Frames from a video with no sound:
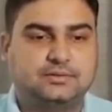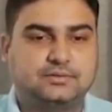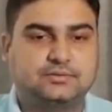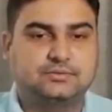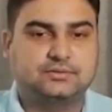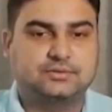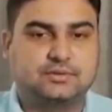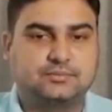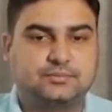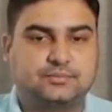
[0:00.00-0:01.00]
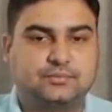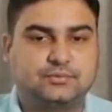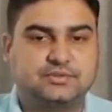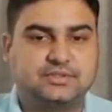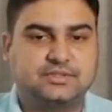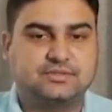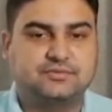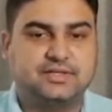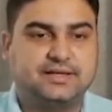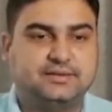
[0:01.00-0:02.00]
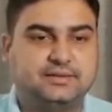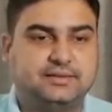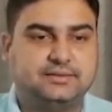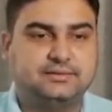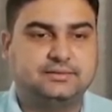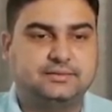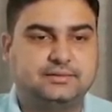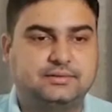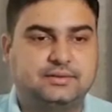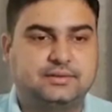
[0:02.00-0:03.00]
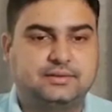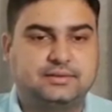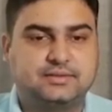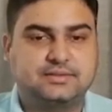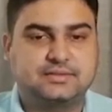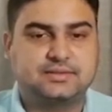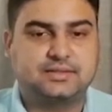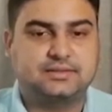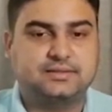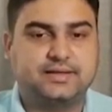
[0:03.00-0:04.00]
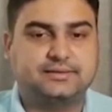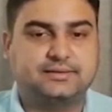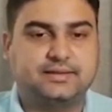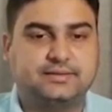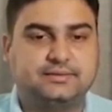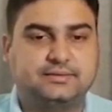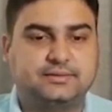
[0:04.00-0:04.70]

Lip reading: So suppose this is one diagonal line, this is another diagonal line,